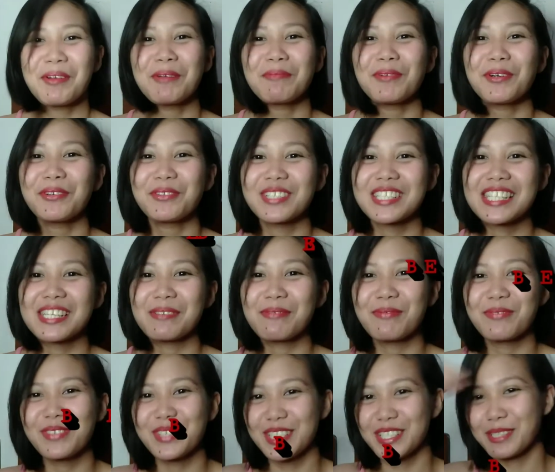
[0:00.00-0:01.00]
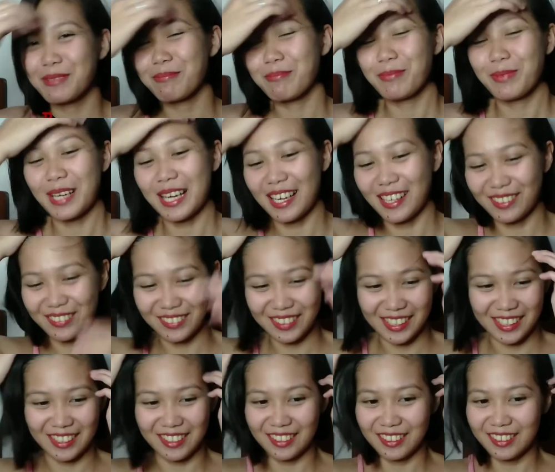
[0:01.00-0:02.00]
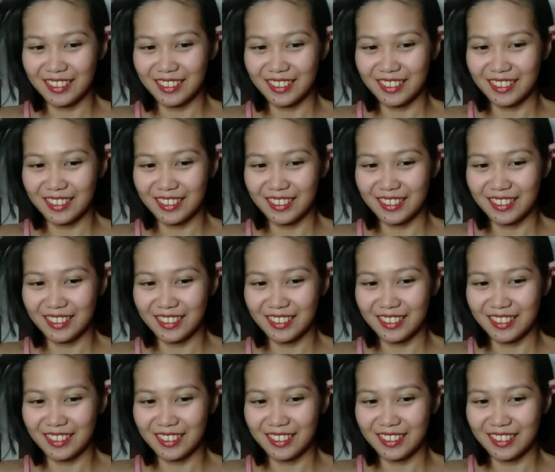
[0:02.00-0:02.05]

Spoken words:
Hey po, what's up pa ako yun.